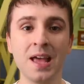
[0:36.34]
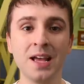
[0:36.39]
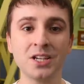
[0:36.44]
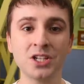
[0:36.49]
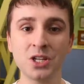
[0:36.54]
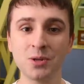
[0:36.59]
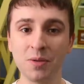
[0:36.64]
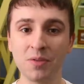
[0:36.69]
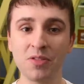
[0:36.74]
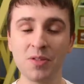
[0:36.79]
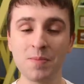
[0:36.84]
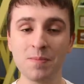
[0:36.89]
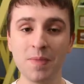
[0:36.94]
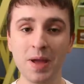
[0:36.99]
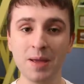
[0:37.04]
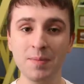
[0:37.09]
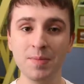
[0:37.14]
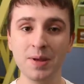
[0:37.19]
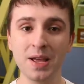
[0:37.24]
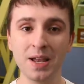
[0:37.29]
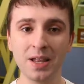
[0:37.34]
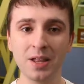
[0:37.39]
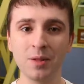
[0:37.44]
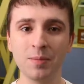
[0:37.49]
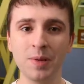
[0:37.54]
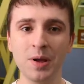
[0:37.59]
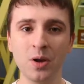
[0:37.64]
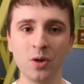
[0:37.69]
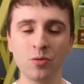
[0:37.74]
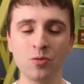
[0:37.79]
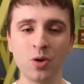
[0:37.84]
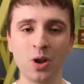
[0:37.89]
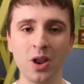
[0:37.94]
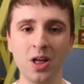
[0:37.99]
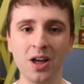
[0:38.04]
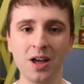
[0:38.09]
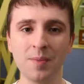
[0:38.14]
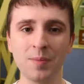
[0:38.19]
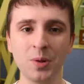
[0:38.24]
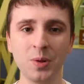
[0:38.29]
Some of them may be a little bit
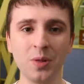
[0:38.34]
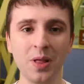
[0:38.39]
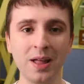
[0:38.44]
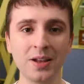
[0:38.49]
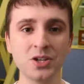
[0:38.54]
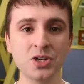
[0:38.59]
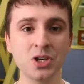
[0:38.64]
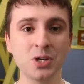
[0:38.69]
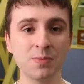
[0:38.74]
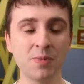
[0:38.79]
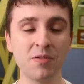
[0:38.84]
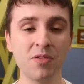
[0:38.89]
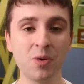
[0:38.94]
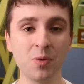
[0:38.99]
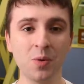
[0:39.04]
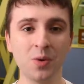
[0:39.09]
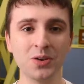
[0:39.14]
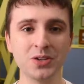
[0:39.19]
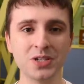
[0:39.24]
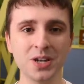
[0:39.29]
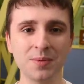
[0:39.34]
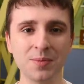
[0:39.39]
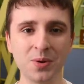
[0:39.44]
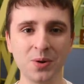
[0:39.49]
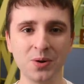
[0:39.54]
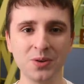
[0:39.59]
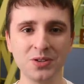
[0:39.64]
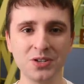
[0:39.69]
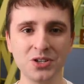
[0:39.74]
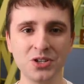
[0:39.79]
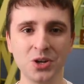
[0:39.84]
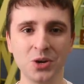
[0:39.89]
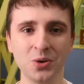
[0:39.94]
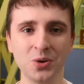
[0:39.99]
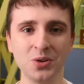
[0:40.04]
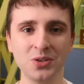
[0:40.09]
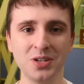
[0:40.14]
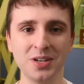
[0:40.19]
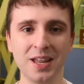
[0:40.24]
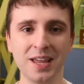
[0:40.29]
unreliable, and some of the ones I'm going to show
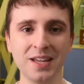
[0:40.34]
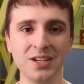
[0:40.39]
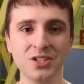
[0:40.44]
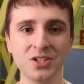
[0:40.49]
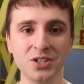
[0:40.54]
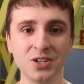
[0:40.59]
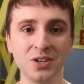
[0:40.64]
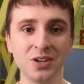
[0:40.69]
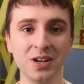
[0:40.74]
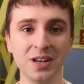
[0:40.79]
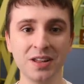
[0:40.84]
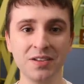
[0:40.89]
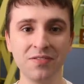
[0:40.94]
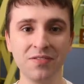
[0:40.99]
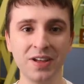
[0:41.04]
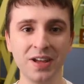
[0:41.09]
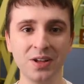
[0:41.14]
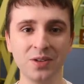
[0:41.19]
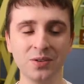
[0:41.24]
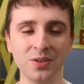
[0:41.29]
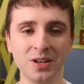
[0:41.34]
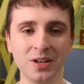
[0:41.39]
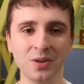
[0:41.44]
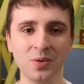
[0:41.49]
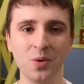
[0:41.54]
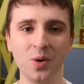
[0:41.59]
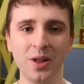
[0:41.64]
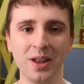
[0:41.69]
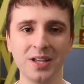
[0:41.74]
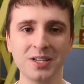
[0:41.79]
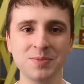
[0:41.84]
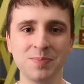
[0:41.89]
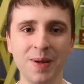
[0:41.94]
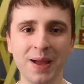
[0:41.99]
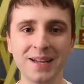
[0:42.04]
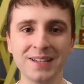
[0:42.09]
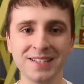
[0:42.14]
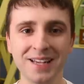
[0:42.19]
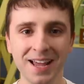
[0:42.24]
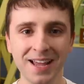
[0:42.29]
you today certainly failed in quite a
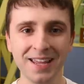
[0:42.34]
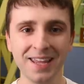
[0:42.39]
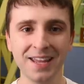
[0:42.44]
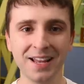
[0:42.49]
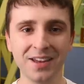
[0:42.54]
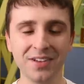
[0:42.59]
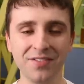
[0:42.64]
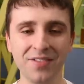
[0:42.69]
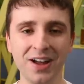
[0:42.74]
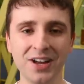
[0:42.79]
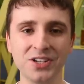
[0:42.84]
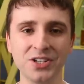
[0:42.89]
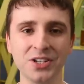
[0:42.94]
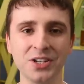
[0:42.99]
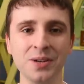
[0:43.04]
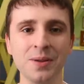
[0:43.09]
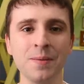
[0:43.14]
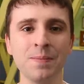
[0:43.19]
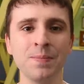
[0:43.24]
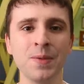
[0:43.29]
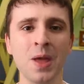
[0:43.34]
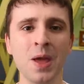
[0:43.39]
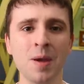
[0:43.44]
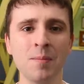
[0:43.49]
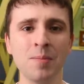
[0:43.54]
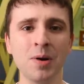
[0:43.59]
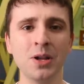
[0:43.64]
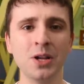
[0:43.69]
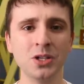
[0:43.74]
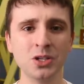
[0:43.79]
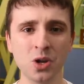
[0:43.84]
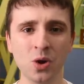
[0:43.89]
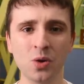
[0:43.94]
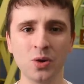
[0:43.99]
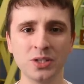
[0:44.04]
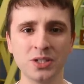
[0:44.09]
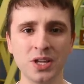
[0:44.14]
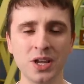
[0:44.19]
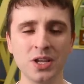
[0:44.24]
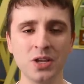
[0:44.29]
spectacular fashion. But as long
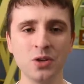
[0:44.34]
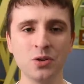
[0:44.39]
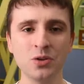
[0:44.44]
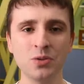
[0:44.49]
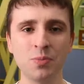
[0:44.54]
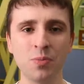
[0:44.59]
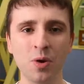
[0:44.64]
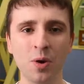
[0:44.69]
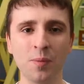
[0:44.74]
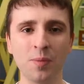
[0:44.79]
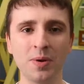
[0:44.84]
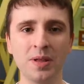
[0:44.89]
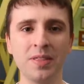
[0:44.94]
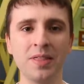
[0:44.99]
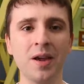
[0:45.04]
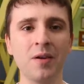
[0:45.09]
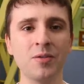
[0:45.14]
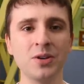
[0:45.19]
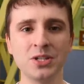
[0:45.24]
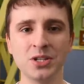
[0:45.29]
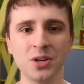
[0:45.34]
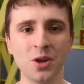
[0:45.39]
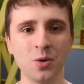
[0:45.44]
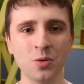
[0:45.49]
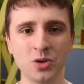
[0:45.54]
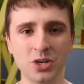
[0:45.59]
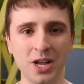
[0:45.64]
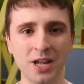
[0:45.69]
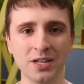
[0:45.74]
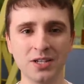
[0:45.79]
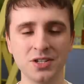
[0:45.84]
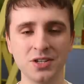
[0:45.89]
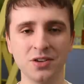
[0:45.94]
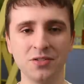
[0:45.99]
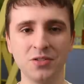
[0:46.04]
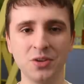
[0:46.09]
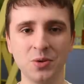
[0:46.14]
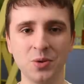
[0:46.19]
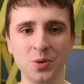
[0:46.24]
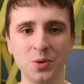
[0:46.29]
as they're used properly, there is no chance
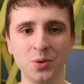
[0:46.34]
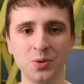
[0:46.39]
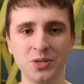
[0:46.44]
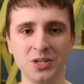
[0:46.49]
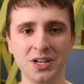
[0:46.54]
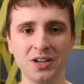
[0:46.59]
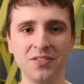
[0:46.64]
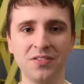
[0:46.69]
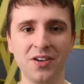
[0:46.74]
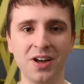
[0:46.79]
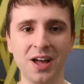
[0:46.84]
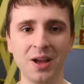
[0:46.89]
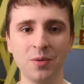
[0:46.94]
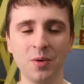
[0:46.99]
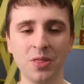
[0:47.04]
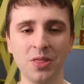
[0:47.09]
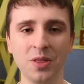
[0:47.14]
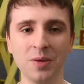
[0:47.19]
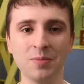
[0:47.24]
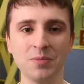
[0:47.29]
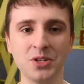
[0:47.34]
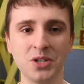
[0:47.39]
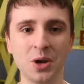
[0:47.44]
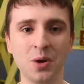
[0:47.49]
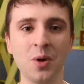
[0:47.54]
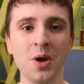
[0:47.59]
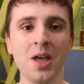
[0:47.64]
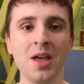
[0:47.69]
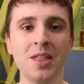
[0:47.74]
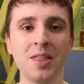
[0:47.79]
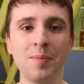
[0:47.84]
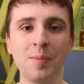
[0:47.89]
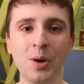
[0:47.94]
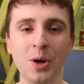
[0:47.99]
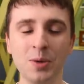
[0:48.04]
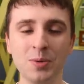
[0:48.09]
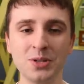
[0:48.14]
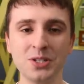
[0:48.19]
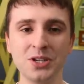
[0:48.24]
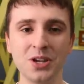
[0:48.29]
of you causing a fire with them. So the
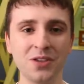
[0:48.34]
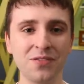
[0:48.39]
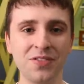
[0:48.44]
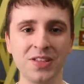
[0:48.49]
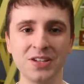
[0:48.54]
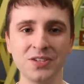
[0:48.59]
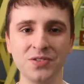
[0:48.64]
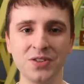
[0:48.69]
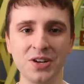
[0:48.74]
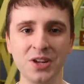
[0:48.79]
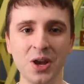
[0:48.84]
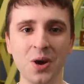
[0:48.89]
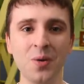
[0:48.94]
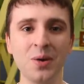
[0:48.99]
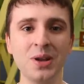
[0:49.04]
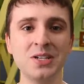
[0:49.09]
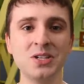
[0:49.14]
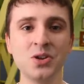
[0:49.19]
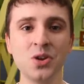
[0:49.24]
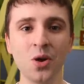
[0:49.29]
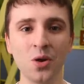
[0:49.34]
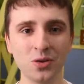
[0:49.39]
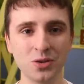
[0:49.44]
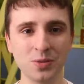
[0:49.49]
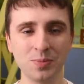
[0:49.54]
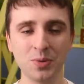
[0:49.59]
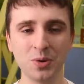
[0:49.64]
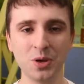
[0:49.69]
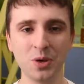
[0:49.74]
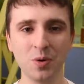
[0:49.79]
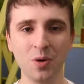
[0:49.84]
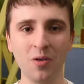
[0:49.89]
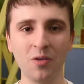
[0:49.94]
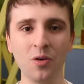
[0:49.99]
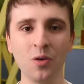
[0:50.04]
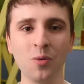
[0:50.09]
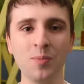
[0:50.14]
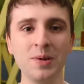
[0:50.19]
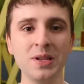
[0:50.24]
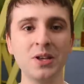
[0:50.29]
purpose of this video is not to put you off
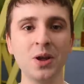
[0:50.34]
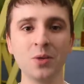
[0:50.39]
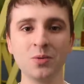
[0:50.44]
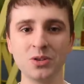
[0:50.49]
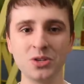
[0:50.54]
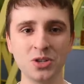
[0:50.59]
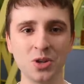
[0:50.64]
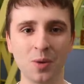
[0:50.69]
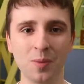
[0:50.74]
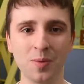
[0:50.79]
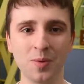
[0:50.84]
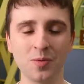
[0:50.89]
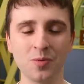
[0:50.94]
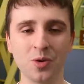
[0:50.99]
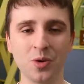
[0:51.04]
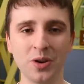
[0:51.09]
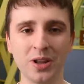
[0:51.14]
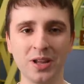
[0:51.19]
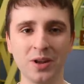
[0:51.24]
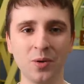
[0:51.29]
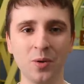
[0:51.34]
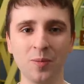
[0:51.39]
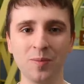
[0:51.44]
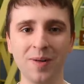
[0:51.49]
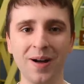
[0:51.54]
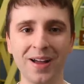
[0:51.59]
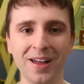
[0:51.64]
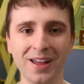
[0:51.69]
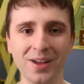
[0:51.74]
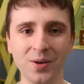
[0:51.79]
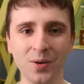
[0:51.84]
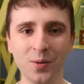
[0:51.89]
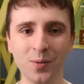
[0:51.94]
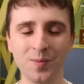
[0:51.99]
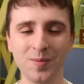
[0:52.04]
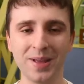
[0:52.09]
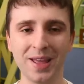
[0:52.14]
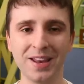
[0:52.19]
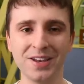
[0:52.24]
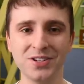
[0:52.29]
Hornby. Don't stop running or buying
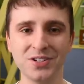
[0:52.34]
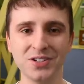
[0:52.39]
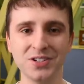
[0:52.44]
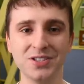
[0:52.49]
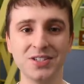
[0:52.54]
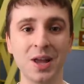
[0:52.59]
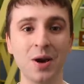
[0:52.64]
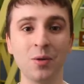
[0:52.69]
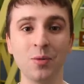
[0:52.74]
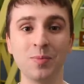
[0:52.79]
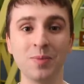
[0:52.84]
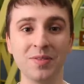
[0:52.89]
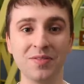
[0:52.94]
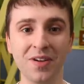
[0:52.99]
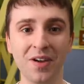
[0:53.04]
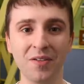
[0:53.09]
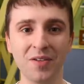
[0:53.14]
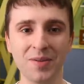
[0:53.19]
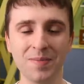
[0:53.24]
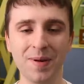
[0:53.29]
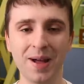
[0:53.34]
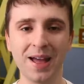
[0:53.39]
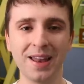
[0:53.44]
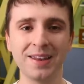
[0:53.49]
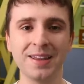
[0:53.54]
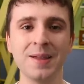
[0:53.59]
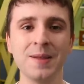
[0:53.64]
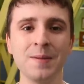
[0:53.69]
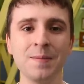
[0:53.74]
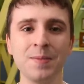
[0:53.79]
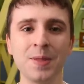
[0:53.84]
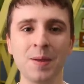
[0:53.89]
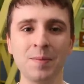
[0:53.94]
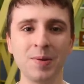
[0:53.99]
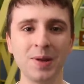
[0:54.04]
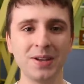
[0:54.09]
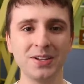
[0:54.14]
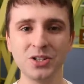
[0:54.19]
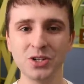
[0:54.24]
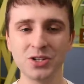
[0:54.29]
Hornby engines, that would be very bad.
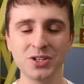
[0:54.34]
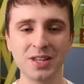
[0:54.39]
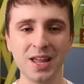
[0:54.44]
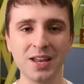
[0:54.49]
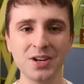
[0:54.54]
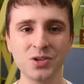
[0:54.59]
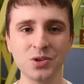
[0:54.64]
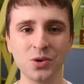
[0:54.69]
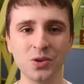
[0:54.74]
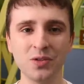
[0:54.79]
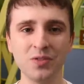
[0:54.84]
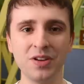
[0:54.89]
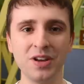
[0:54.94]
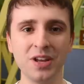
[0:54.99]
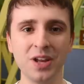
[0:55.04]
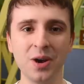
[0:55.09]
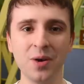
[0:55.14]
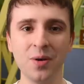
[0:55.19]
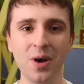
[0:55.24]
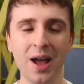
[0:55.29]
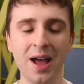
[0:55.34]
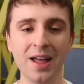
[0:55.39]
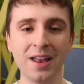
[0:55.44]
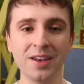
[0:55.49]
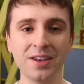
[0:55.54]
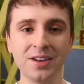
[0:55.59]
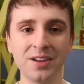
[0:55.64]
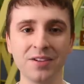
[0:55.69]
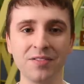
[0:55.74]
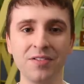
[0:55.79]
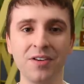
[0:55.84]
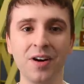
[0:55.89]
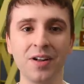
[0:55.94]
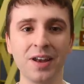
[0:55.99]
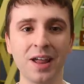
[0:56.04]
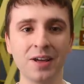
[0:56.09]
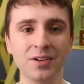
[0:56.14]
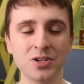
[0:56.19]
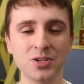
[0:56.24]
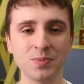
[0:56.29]
But just enjoy the video and uh, find
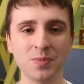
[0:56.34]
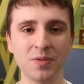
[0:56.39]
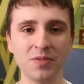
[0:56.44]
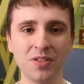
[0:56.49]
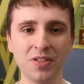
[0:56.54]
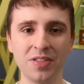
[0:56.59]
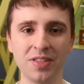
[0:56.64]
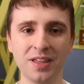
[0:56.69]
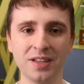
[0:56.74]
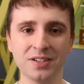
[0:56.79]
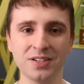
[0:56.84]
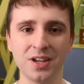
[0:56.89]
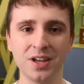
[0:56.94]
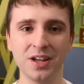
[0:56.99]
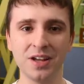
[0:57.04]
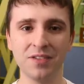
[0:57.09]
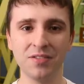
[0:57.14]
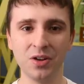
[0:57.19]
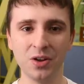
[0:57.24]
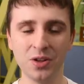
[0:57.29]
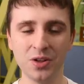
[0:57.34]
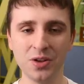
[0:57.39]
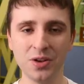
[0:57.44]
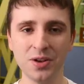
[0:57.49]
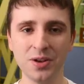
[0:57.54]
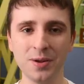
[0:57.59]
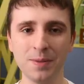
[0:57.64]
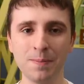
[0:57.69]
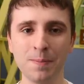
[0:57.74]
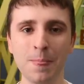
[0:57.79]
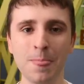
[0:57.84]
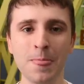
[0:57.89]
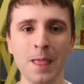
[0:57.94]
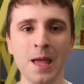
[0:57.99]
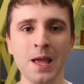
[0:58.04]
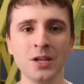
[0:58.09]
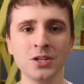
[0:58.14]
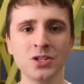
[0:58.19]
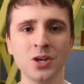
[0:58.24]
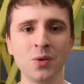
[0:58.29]
out some of the things I've learned.
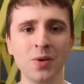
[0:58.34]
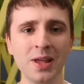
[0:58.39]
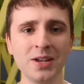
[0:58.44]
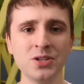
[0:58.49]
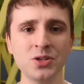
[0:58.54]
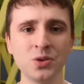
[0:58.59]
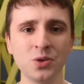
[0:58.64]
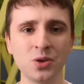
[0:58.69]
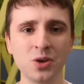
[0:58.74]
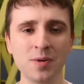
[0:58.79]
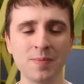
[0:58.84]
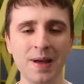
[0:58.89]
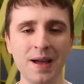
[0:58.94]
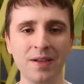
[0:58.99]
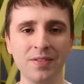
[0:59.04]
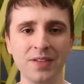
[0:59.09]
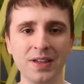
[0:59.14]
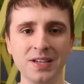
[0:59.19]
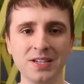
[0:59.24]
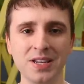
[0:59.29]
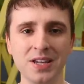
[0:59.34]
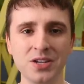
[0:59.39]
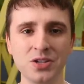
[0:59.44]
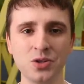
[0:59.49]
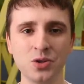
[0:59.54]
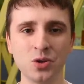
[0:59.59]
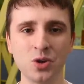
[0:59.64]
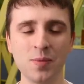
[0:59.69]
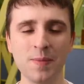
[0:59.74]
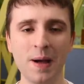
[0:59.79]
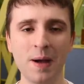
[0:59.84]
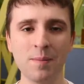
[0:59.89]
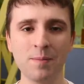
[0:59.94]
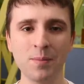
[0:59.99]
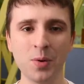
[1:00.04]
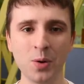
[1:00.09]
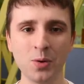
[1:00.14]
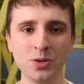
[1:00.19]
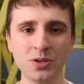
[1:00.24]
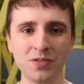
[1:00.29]
So let's talk about this, let's talk about
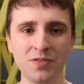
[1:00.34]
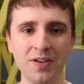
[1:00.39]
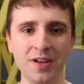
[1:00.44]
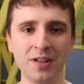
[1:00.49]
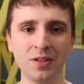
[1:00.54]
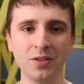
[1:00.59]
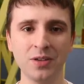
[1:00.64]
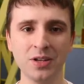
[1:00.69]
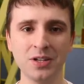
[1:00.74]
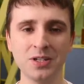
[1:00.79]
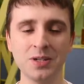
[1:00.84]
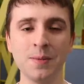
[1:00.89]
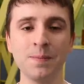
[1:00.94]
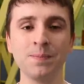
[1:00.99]
motor failures.